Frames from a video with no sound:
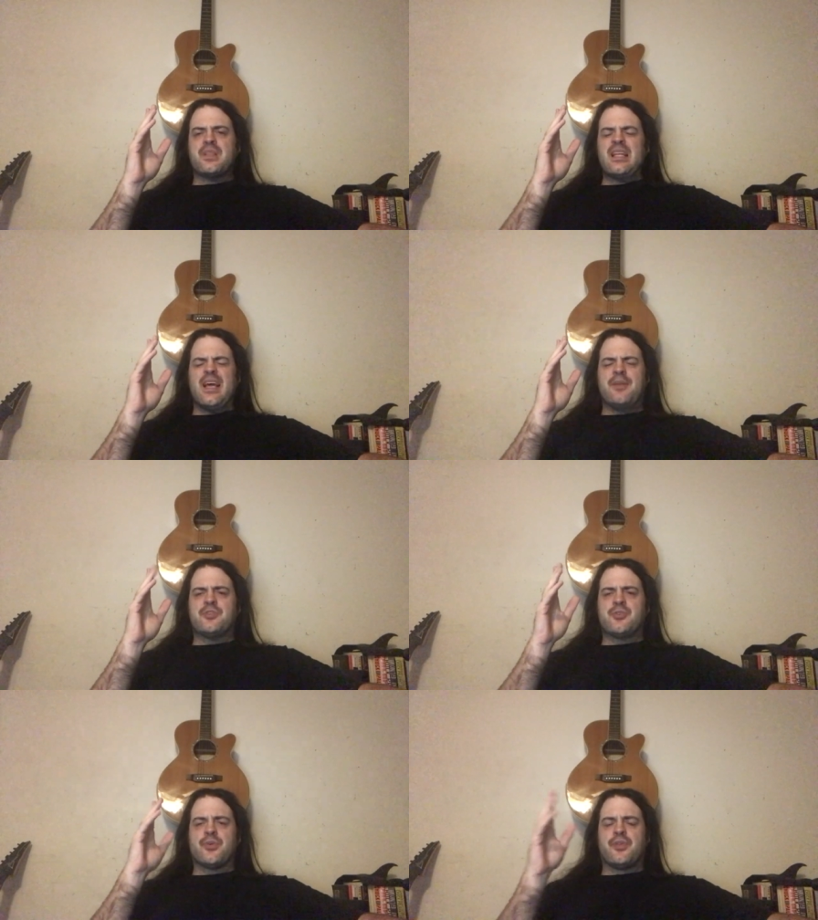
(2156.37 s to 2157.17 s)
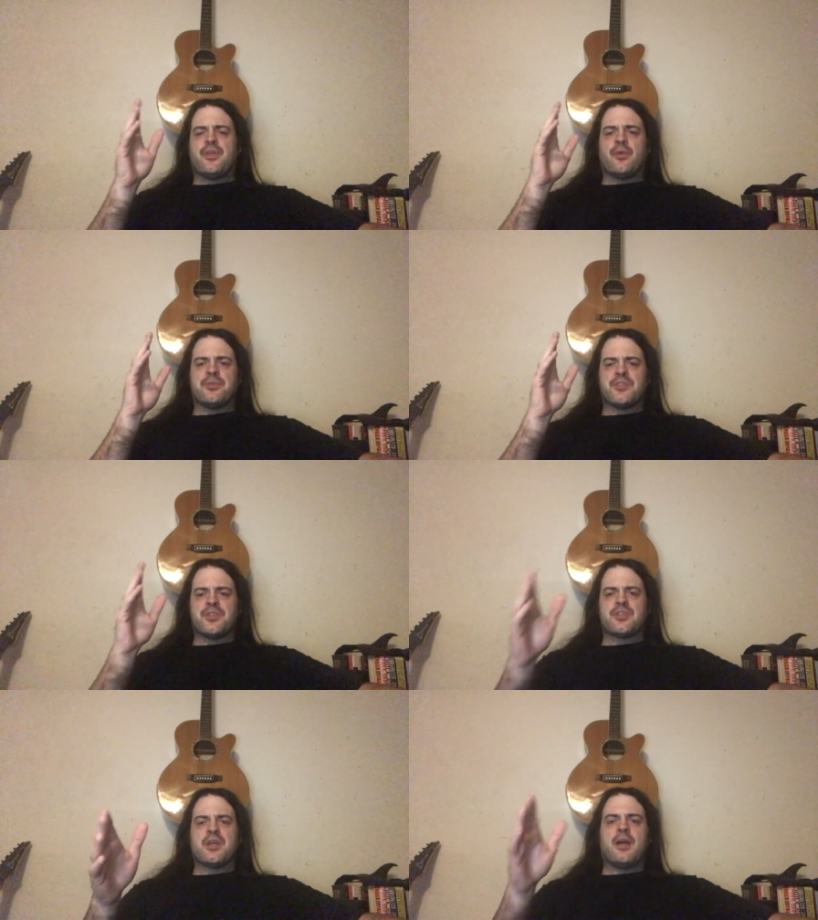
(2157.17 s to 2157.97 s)
I am sure that there was
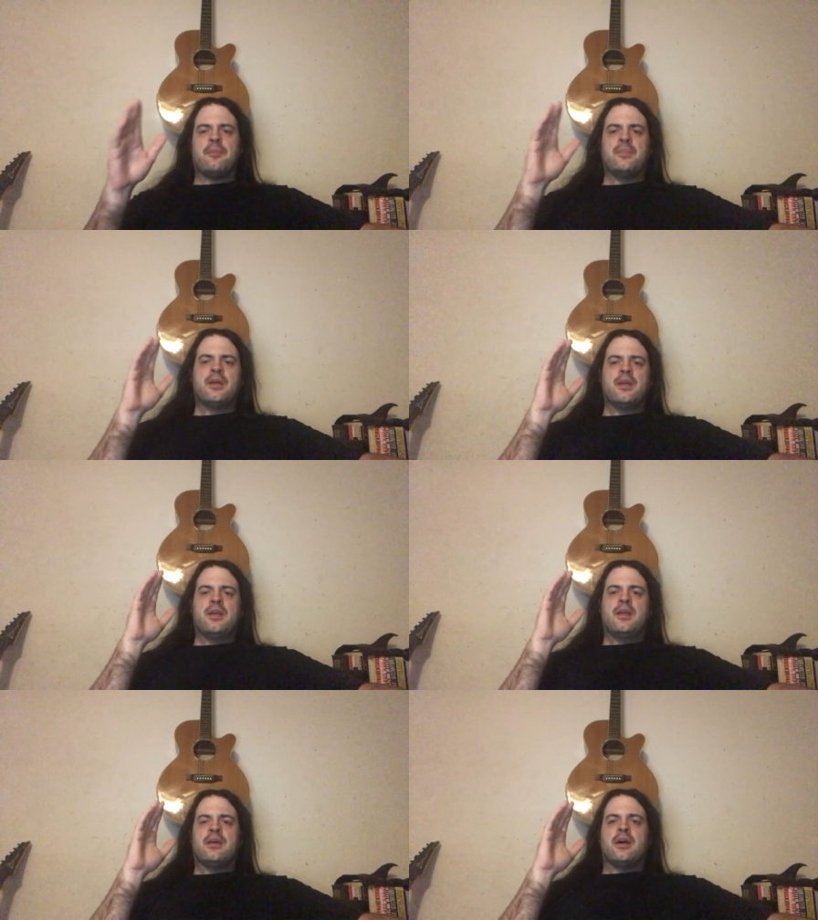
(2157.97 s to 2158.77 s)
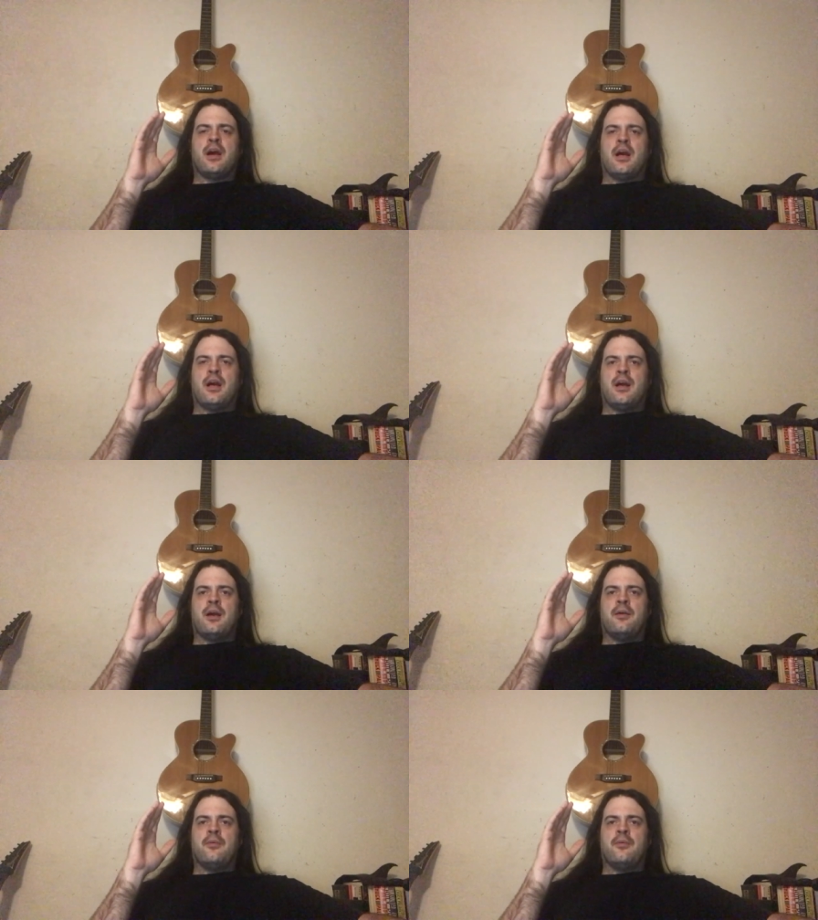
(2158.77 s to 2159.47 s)
some uh,